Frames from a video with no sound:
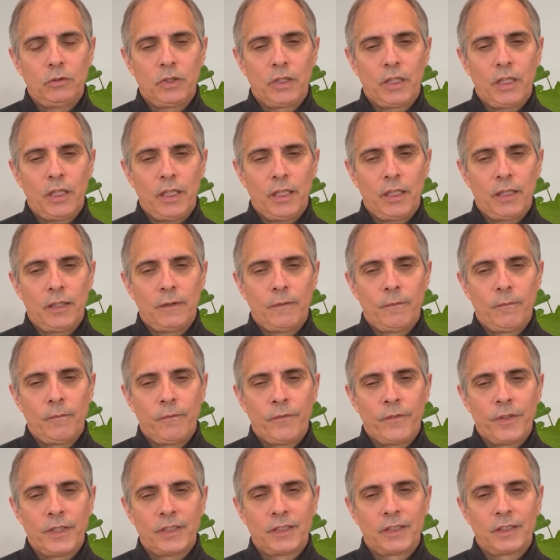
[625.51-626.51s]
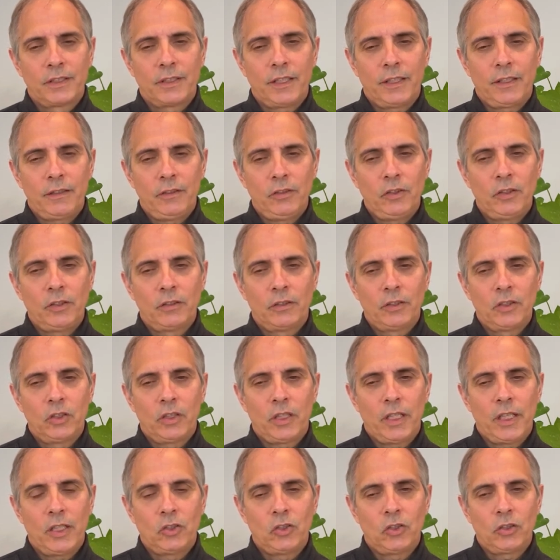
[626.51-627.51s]
can settle your
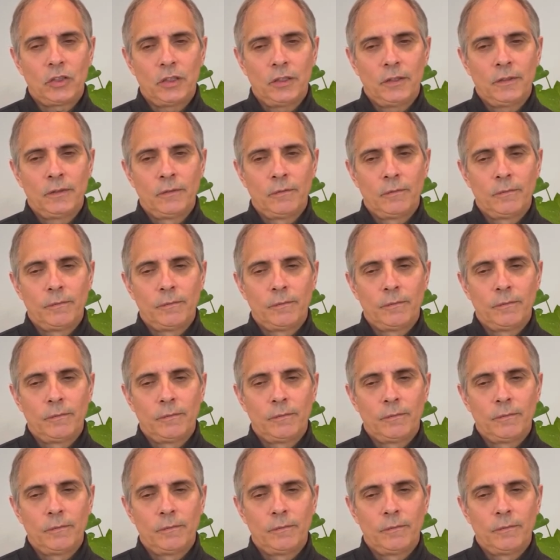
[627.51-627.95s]
attention.